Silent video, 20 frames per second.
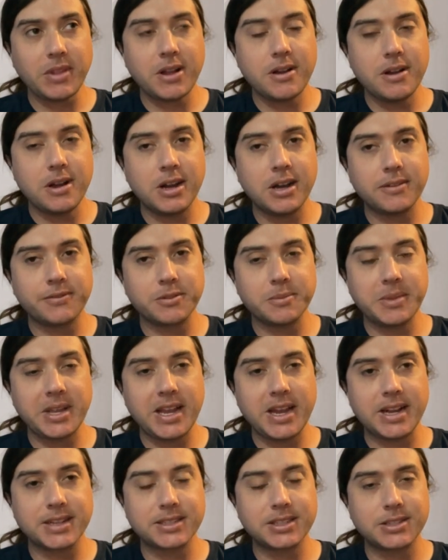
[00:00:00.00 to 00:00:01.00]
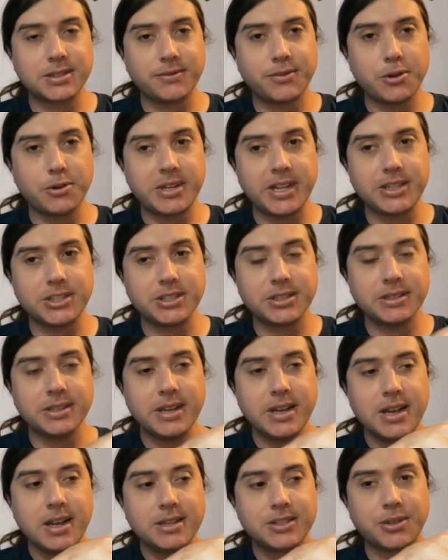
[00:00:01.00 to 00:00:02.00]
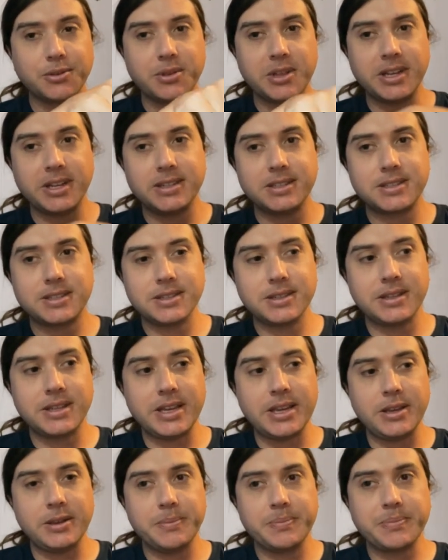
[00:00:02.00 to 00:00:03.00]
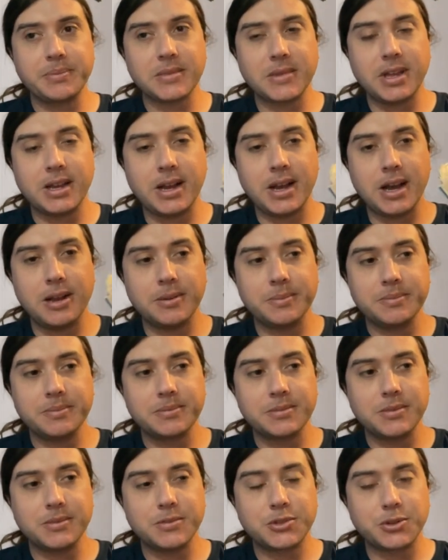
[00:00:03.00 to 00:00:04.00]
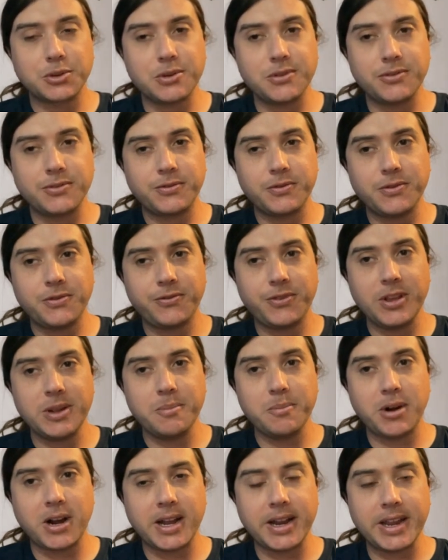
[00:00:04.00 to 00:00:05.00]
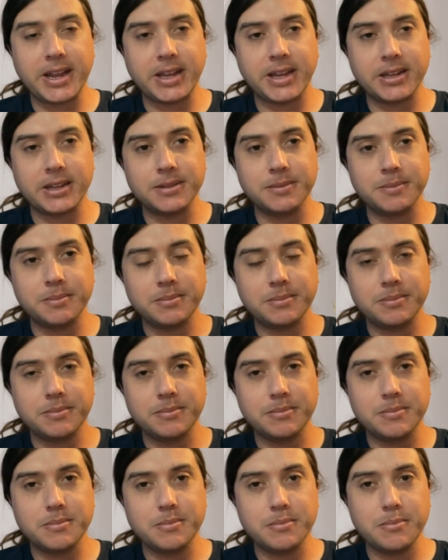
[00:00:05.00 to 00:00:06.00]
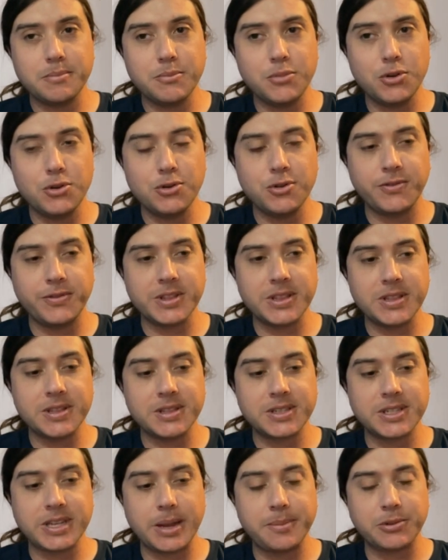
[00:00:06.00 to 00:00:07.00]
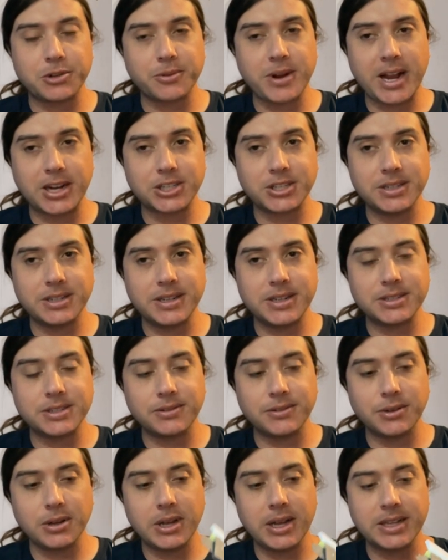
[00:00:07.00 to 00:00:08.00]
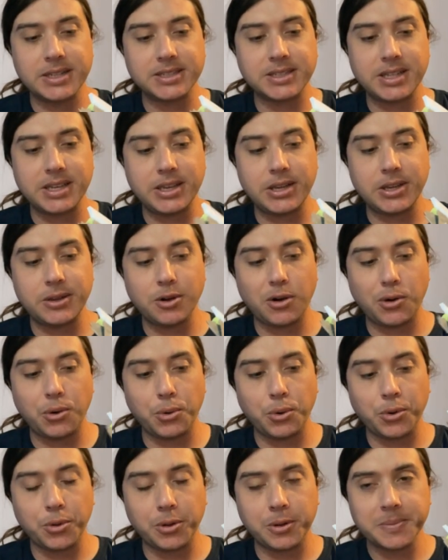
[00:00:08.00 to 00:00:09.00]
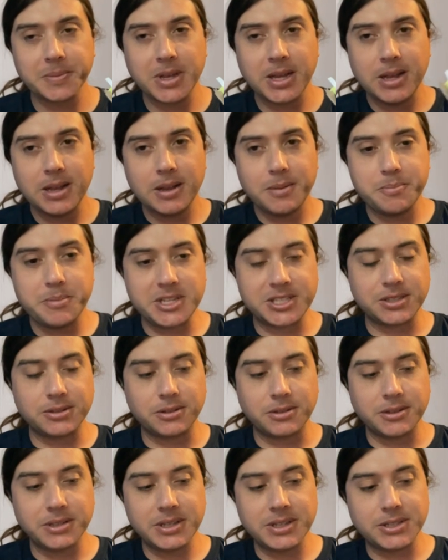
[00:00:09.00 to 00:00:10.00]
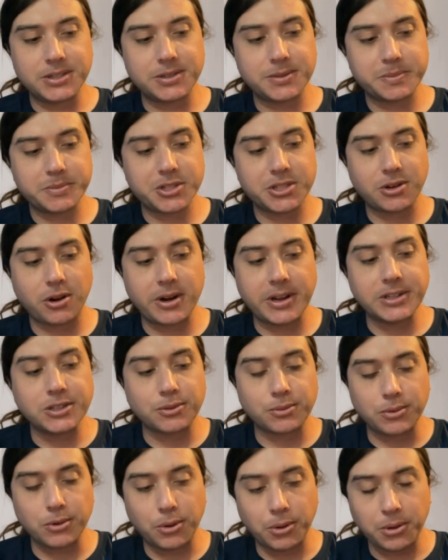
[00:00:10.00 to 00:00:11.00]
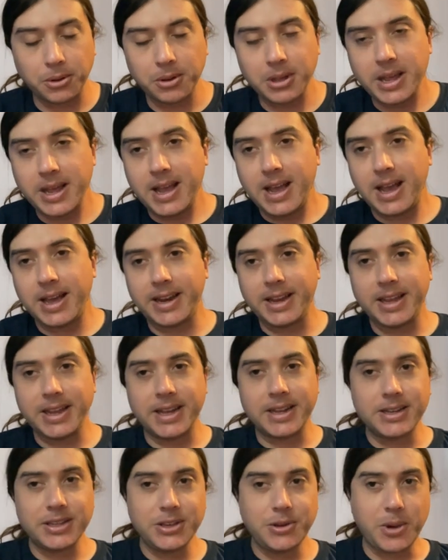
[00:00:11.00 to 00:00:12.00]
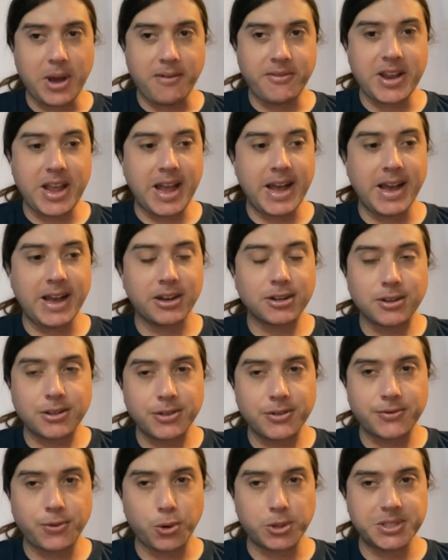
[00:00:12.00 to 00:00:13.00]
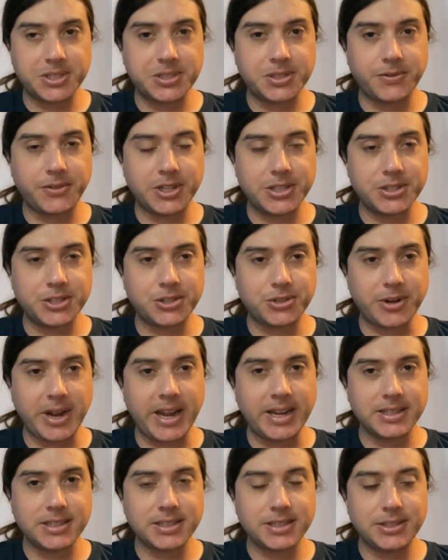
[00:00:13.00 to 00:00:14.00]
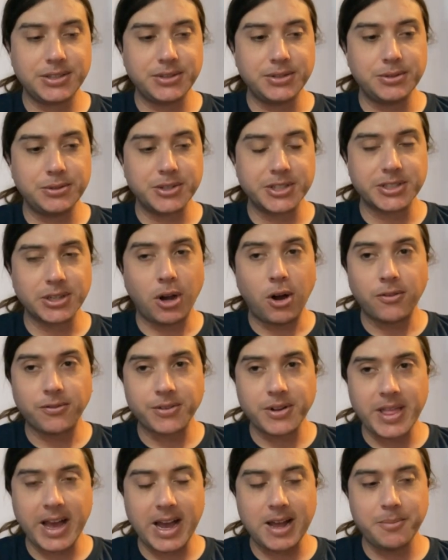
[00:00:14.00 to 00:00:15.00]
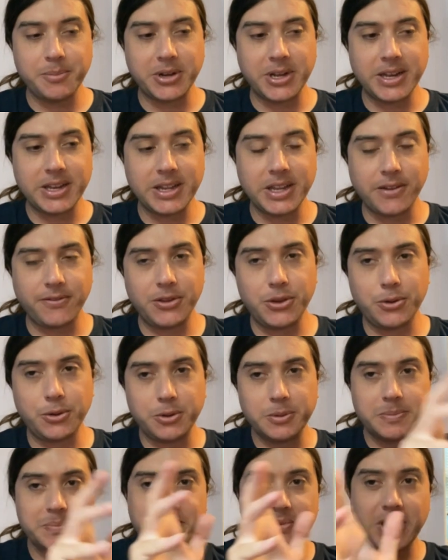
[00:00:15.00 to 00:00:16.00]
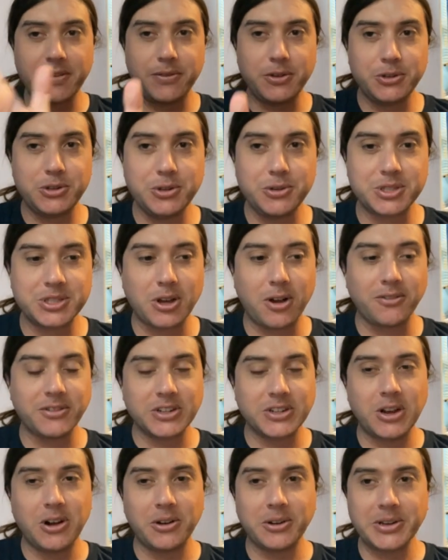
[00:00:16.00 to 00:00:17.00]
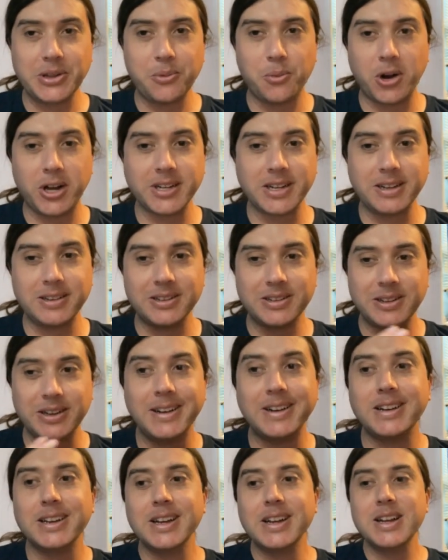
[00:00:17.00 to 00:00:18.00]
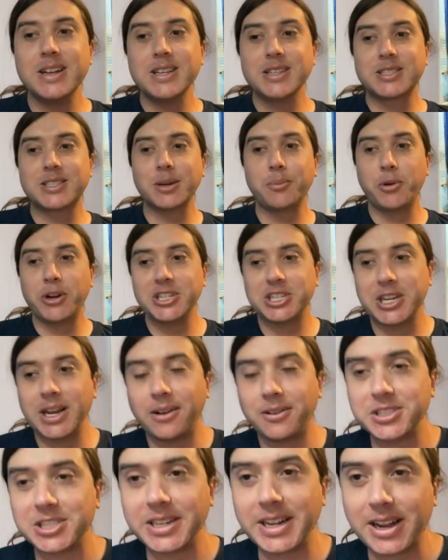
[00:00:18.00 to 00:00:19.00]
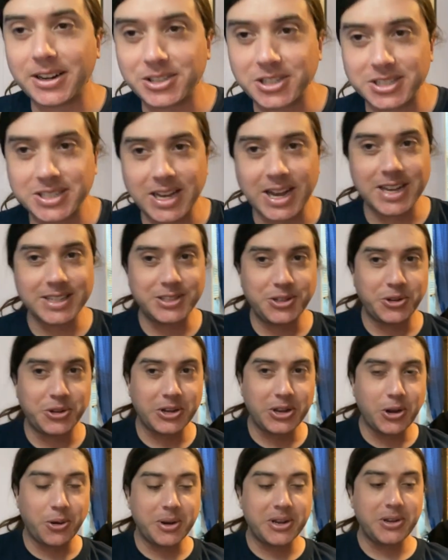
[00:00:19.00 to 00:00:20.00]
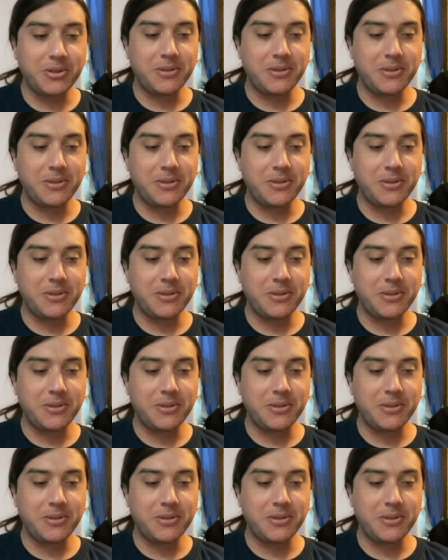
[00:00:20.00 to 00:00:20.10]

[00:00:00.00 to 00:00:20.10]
uh, from the axis of rotation so that the uh, sort of fin body can move in the same direction as the as the whole missile is starting to roll and again you have to add all the forces of constraint to solve for that but if you if you do solve it all and you want a, a somewhat challenging exercise you can go and do